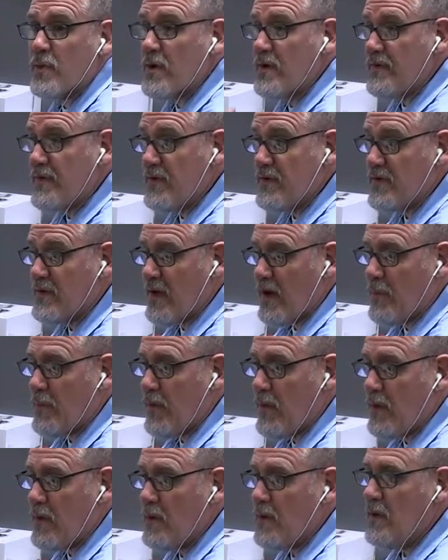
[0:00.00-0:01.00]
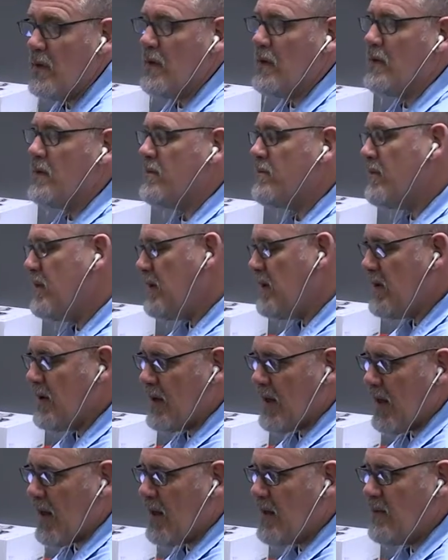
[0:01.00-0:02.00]
where if you stumble, read it
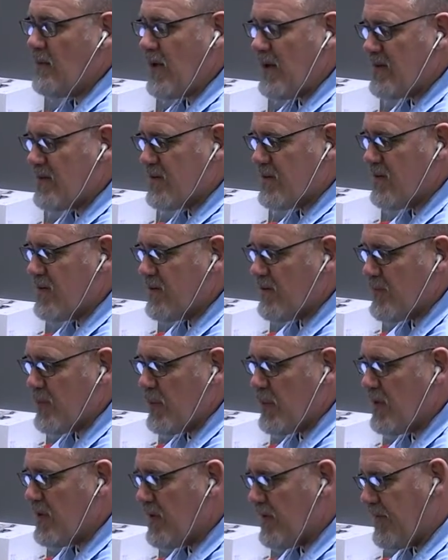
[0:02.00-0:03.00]
again, make sure it's smooth.